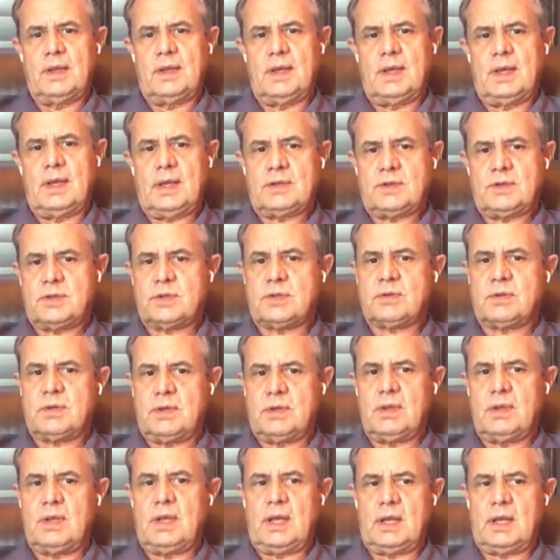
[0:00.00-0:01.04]
It's
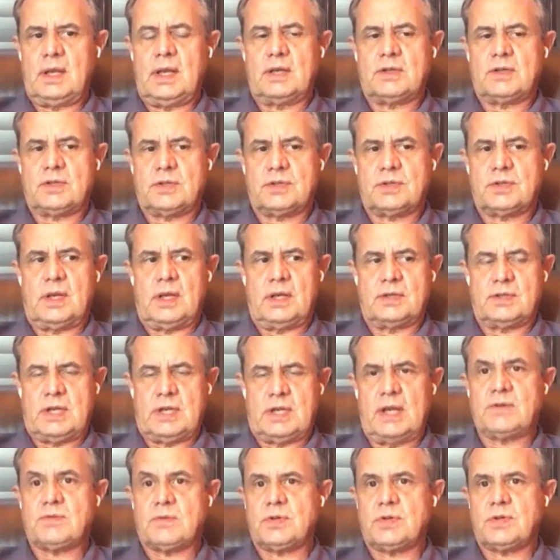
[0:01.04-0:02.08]

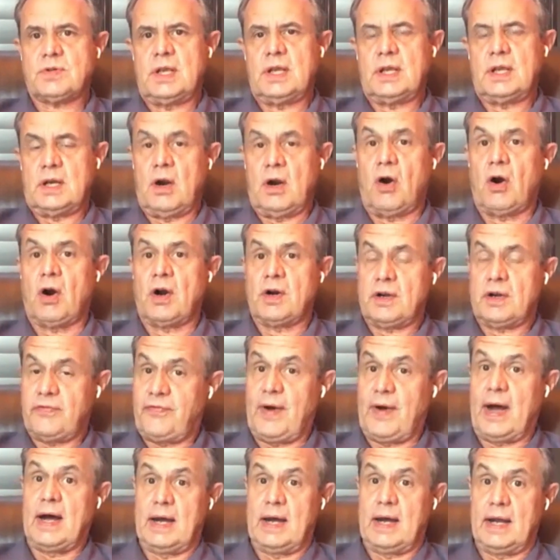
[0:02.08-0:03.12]
interesting and hard to
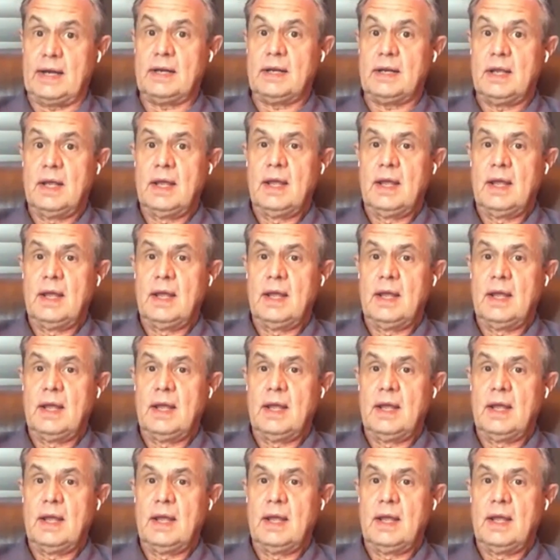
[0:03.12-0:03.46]
find.